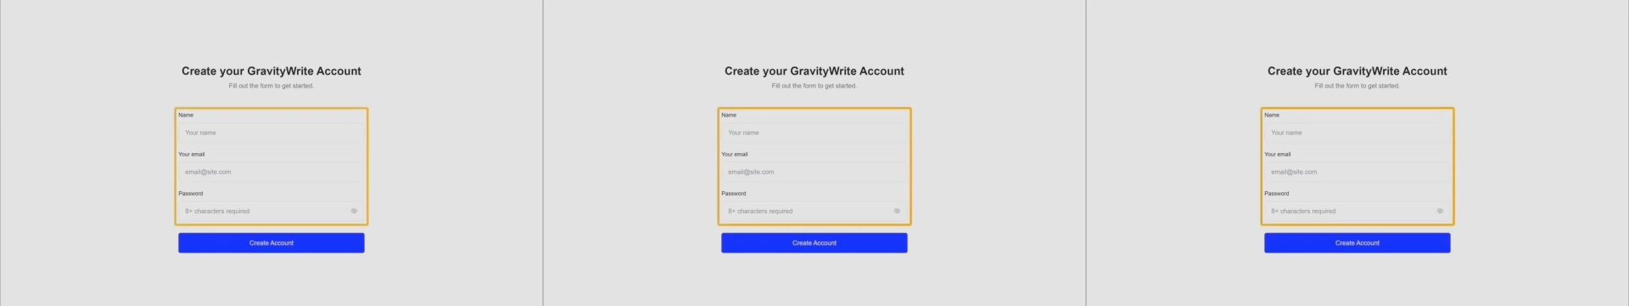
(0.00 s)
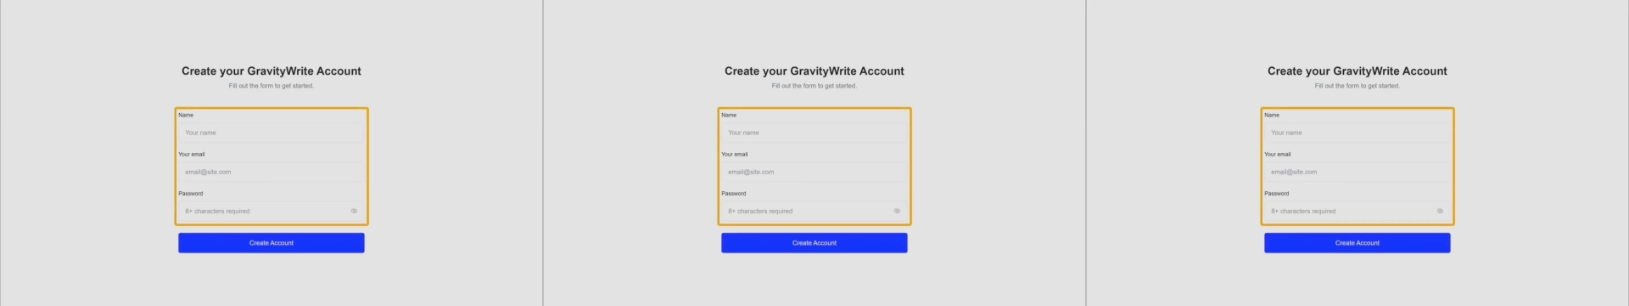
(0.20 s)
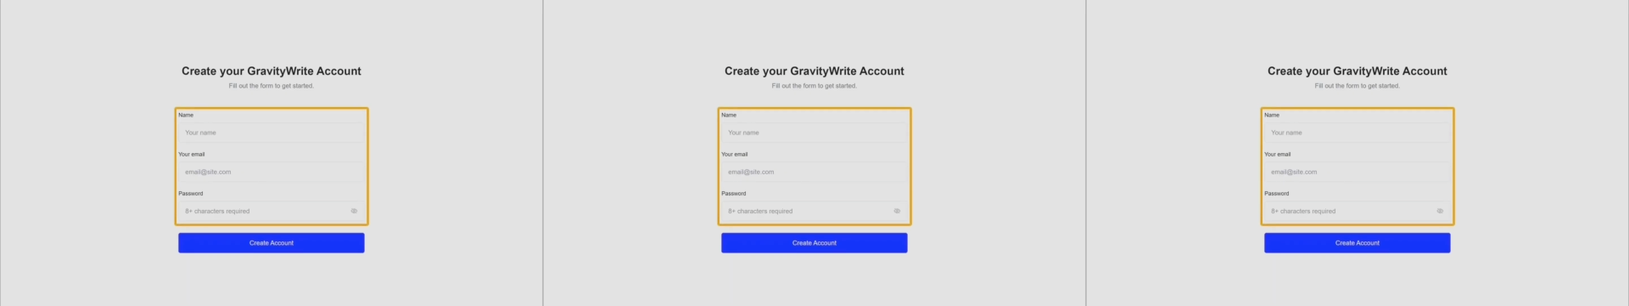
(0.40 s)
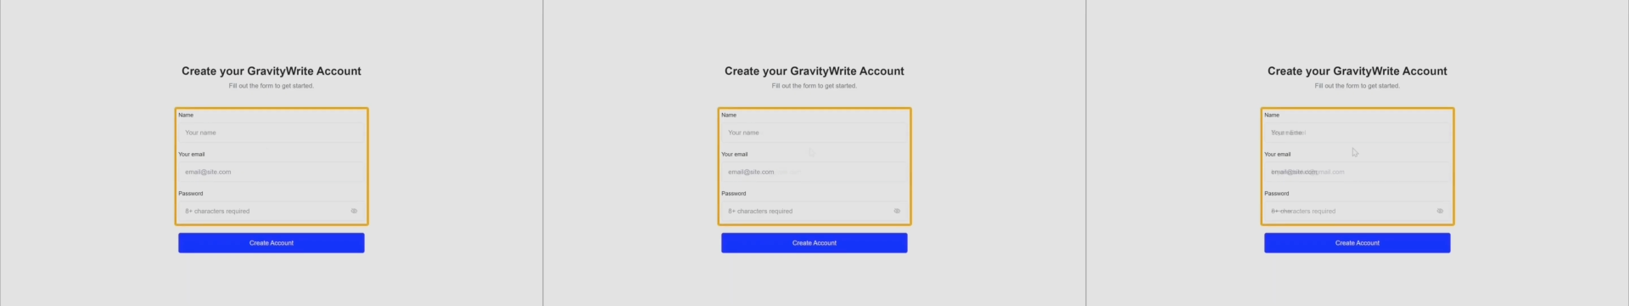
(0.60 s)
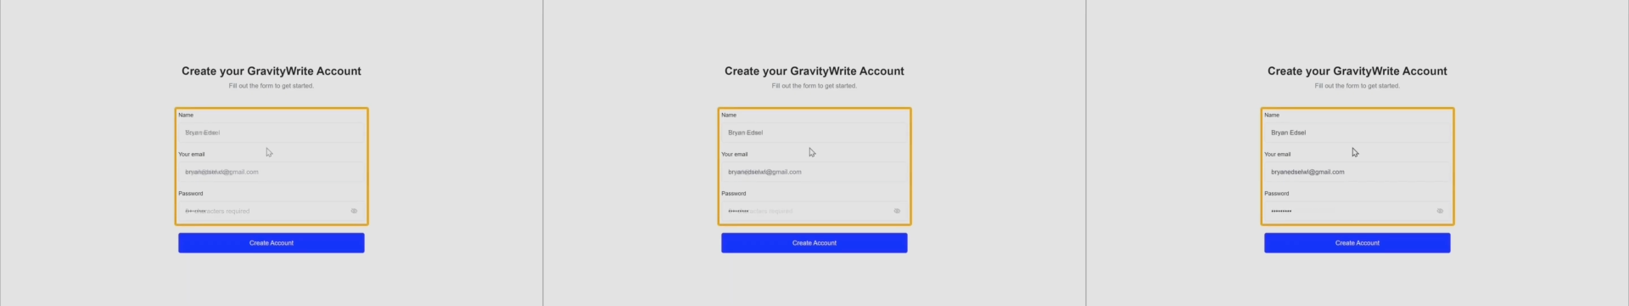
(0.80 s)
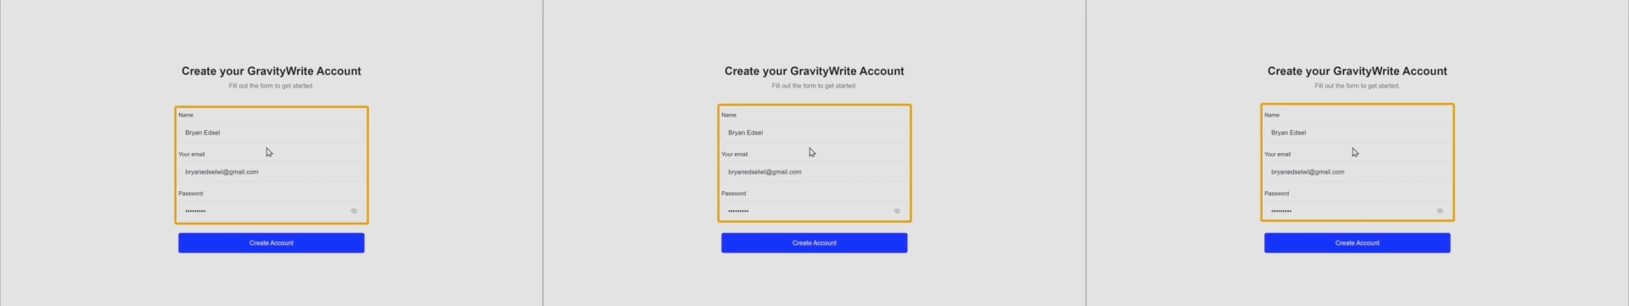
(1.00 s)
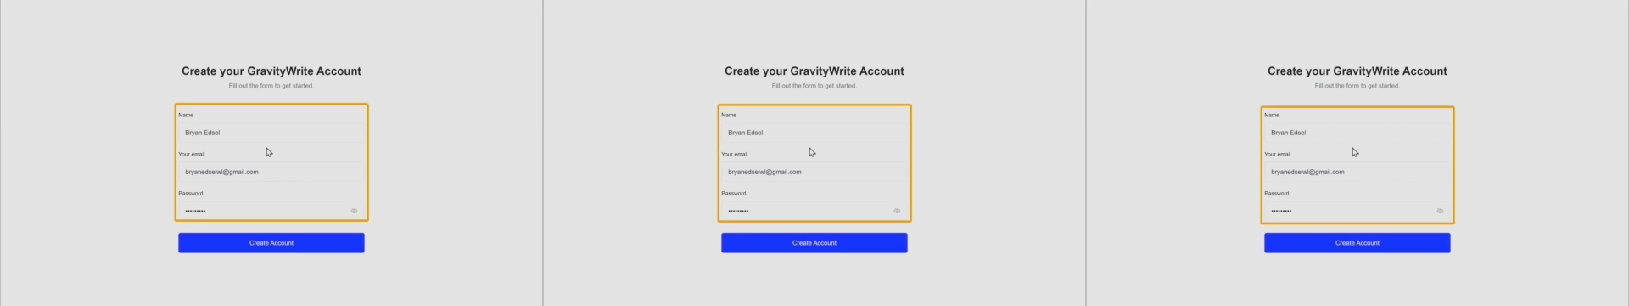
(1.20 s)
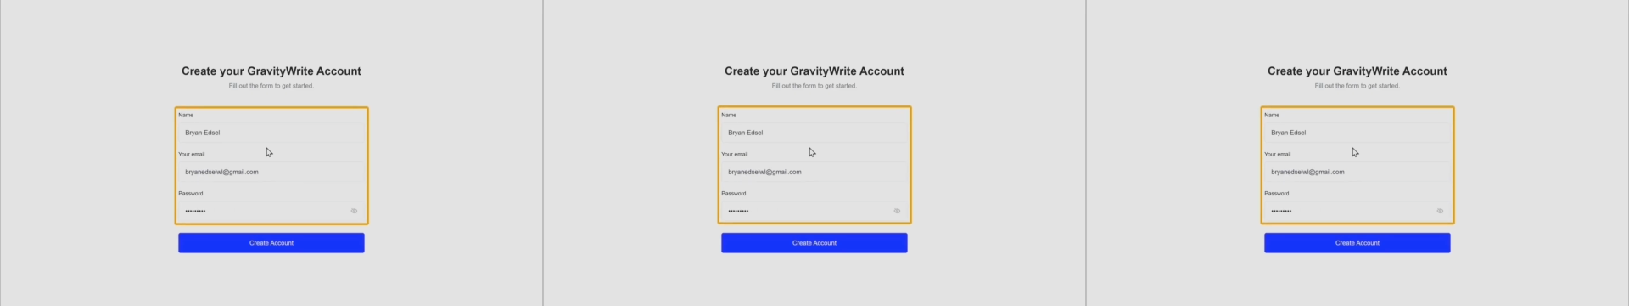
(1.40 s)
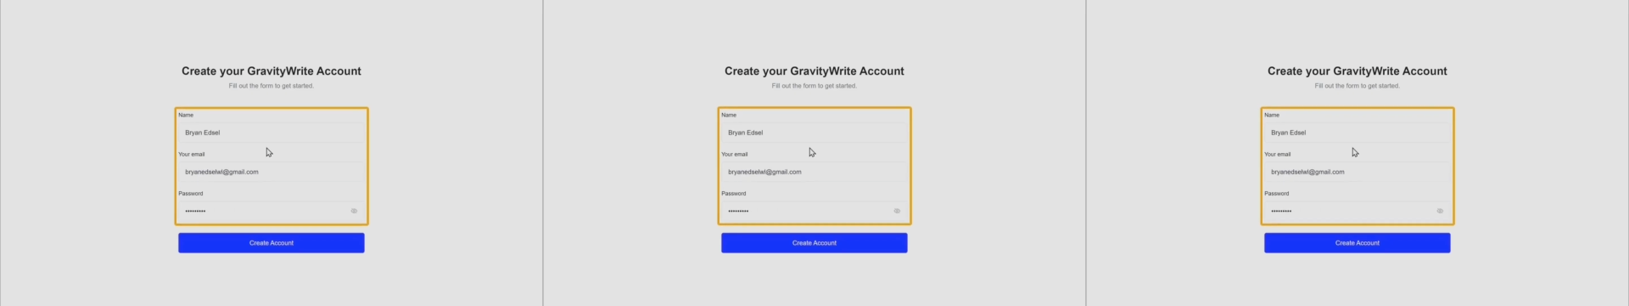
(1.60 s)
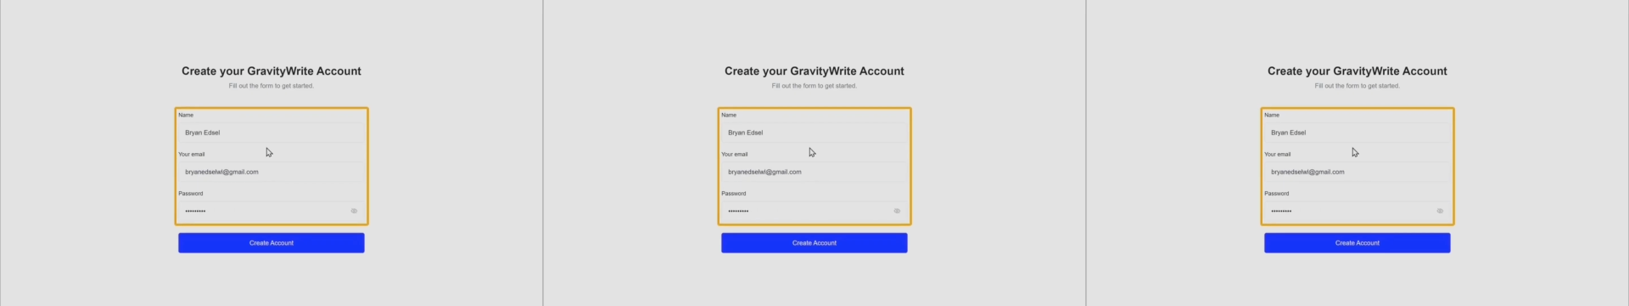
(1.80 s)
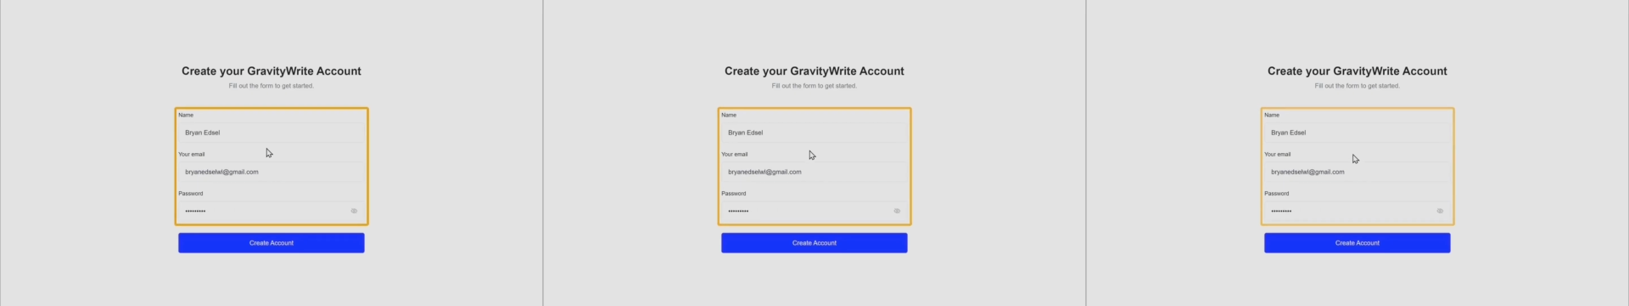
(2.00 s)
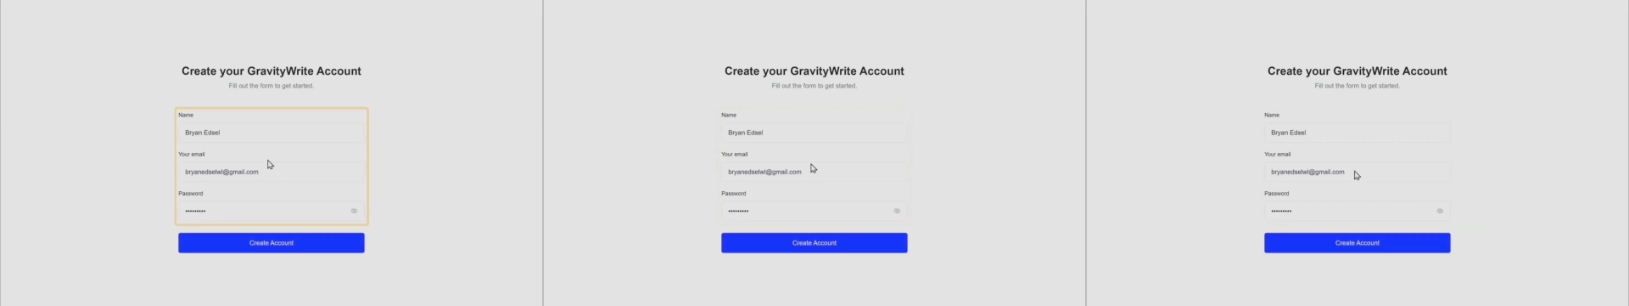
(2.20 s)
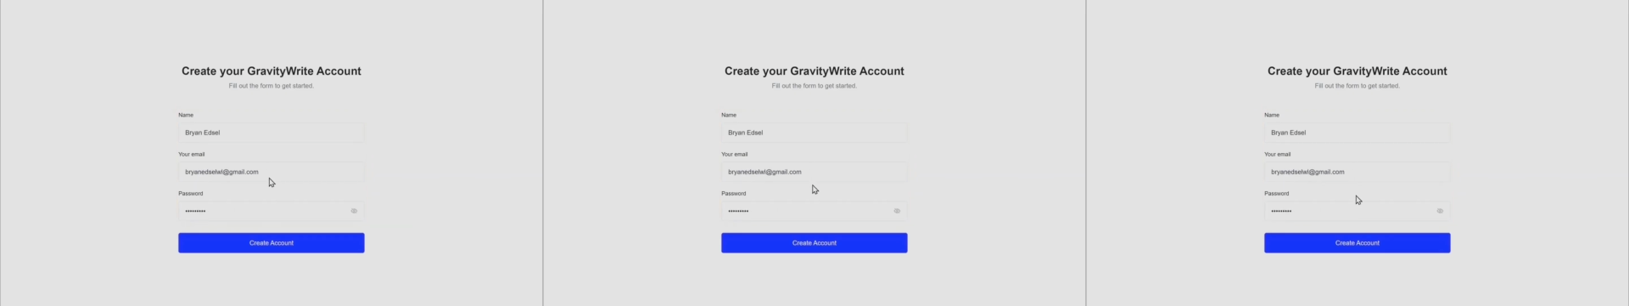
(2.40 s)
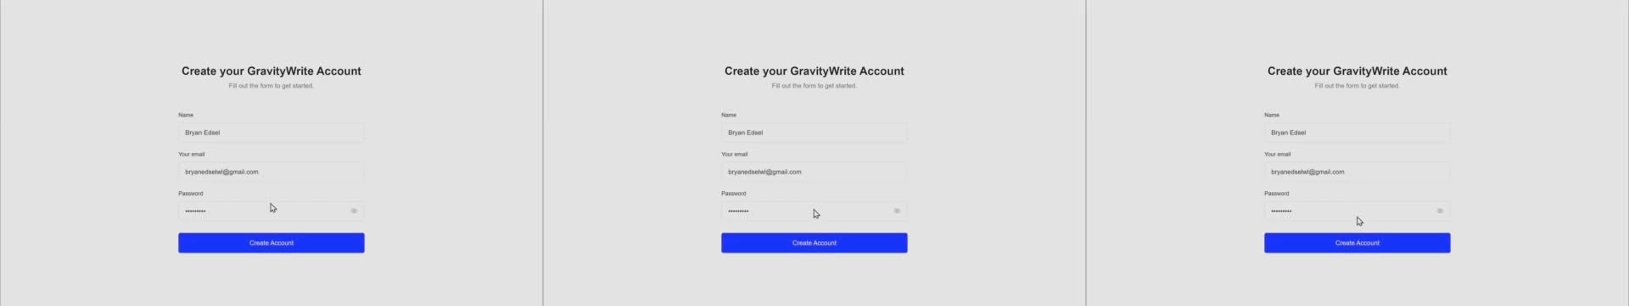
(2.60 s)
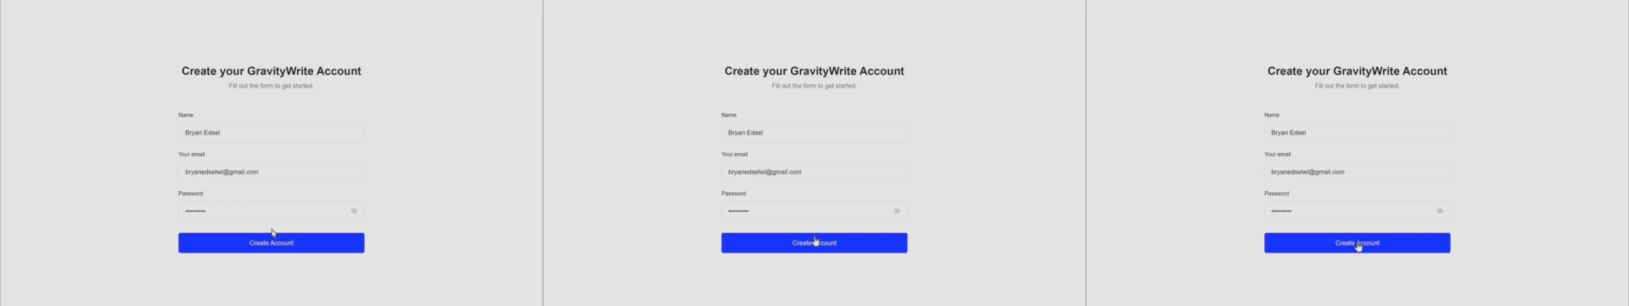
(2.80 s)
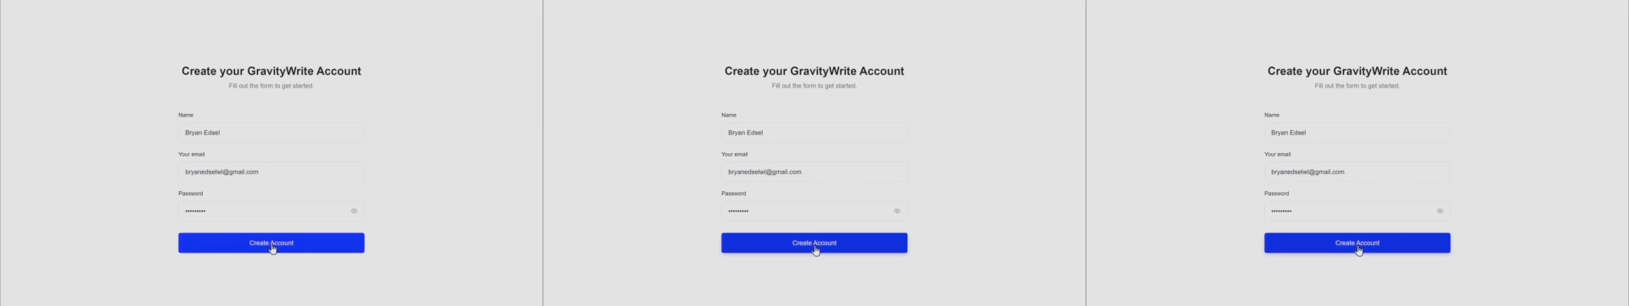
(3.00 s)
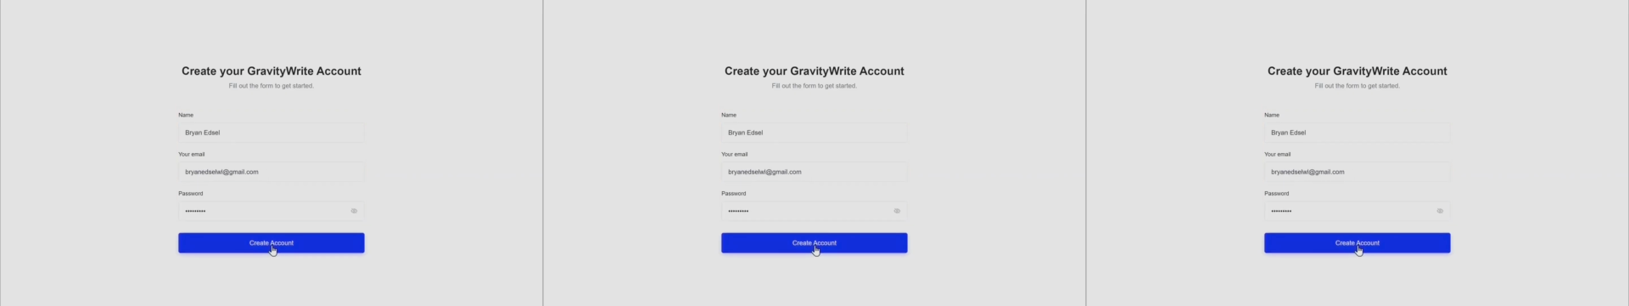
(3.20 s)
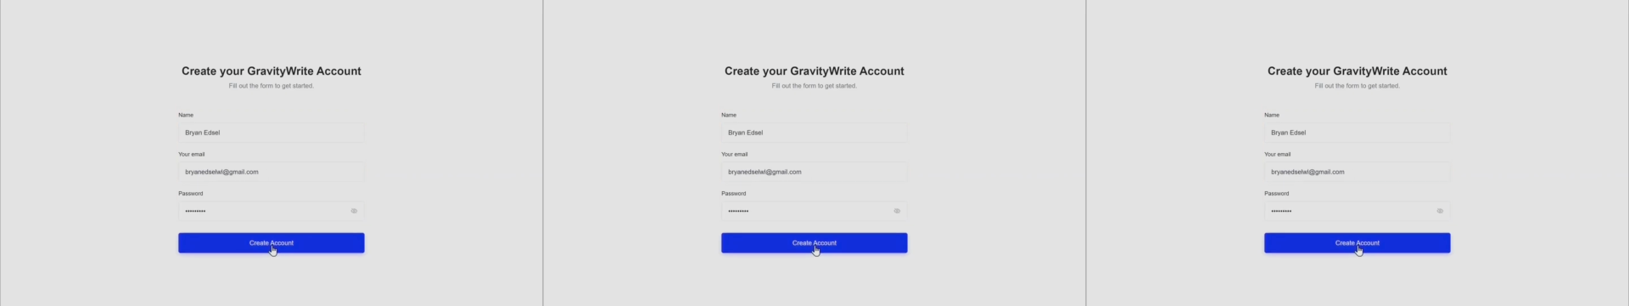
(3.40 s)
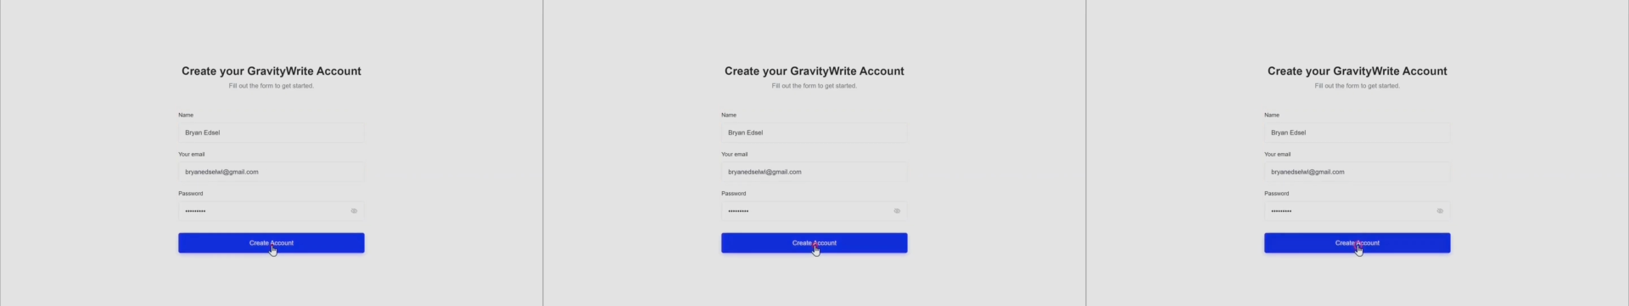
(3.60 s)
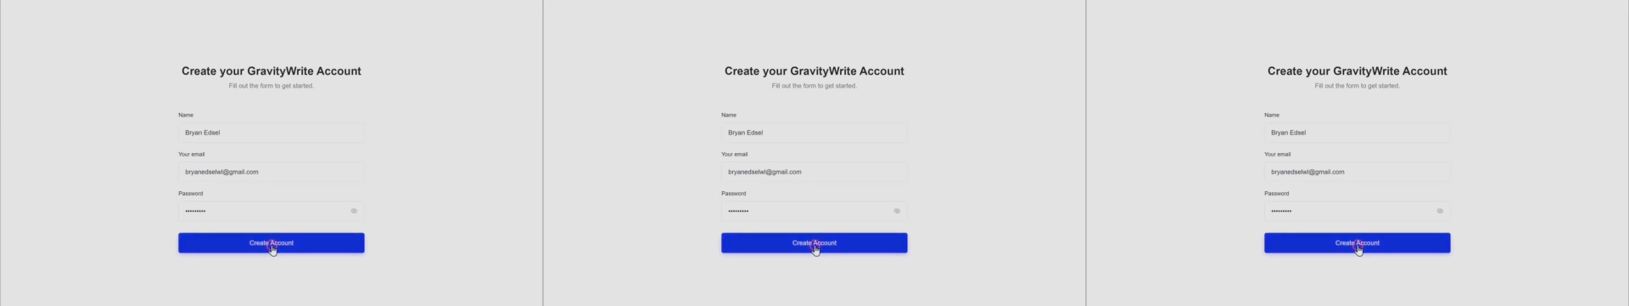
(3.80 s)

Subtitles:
(no speaker visible)